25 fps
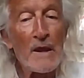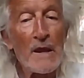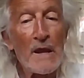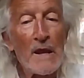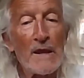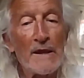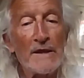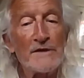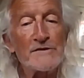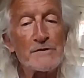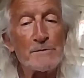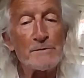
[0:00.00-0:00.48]

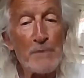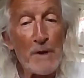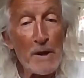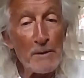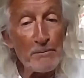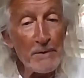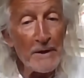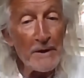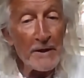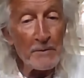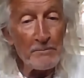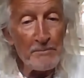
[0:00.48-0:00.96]
It's a
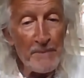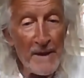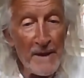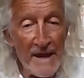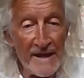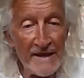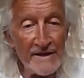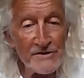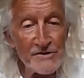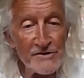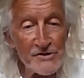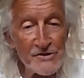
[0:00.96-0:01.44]
public
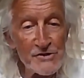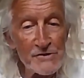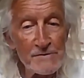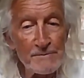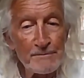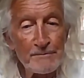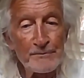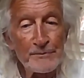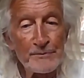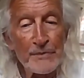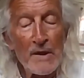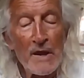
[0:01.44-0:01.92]
page,
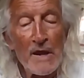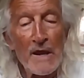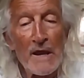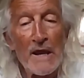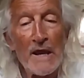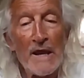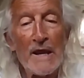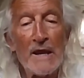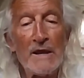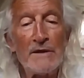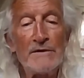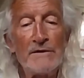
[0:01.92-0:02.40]

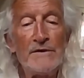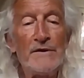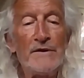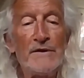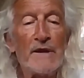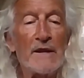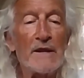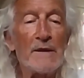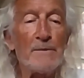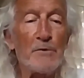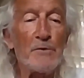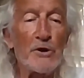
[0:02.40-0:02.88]
and
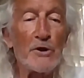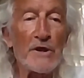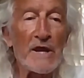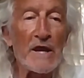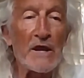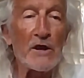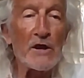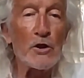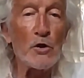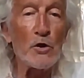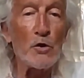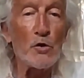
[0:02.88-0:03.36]
anybody
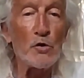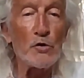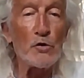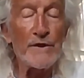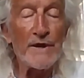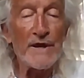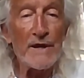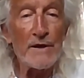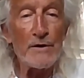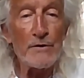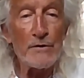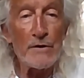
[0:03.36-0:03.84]
can go
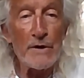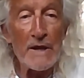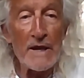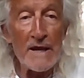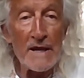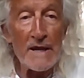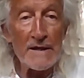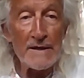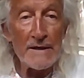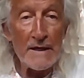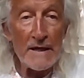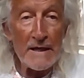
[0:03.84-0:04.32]
there
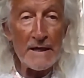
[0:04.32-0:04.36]
and